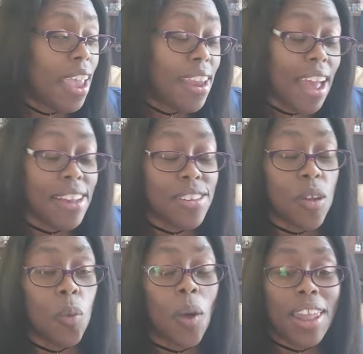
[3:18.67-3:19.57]
And I
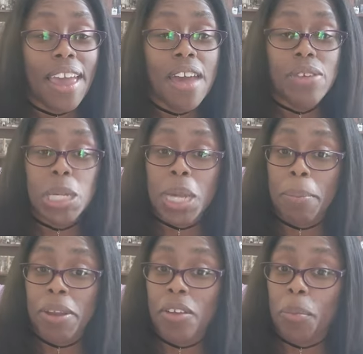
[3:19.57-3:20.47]
and while I have a
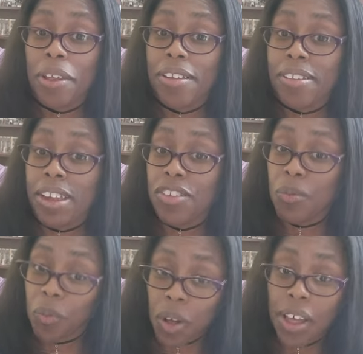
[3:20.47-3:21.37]
Japanese
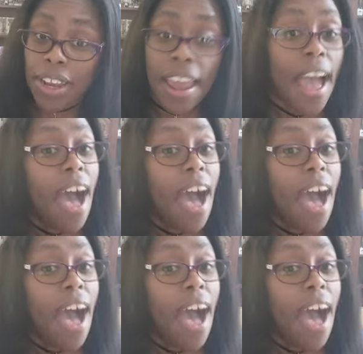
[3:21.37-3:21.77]
PlayStation 1,